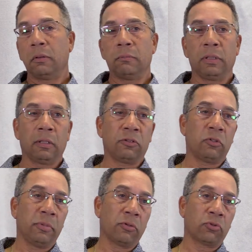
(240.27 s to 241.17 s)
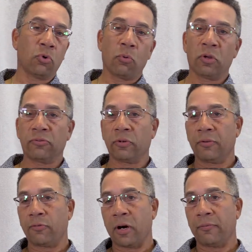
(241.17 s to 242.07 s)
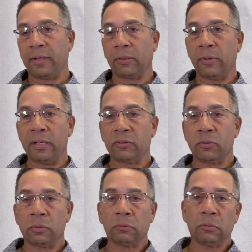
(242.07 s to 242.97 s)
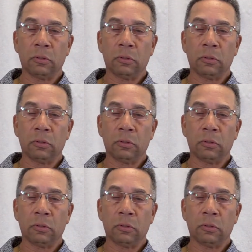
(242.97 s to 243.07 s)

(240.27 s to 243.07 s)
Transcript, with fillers: because the middle school wasn't very far from that grade school.